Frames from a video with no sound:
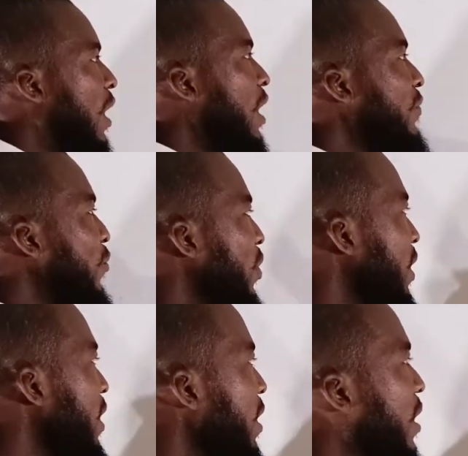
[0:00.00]
And from
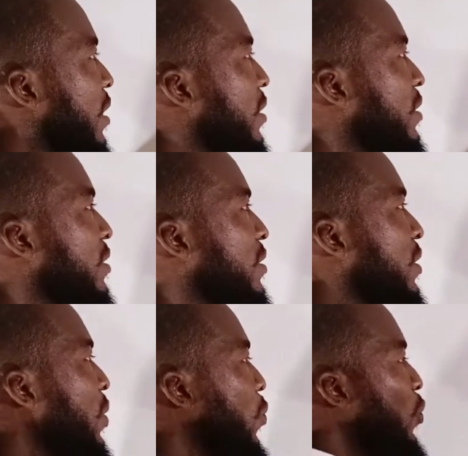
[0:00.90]
here,
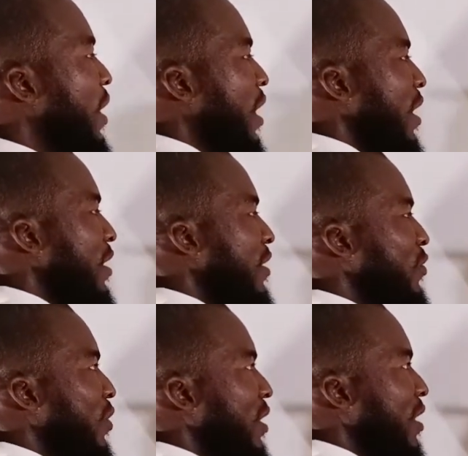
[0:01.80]
we can write
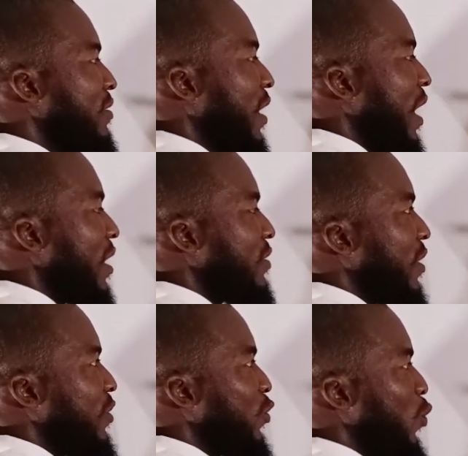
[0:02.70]
this one as x
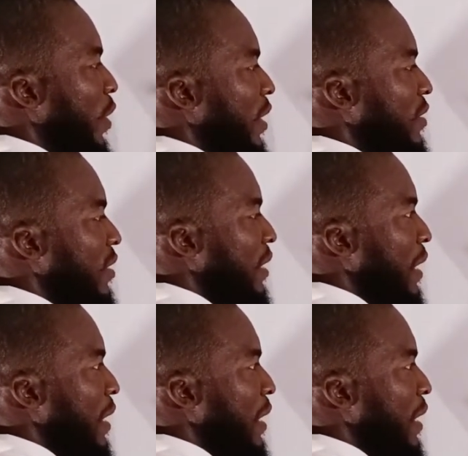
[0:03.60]
squared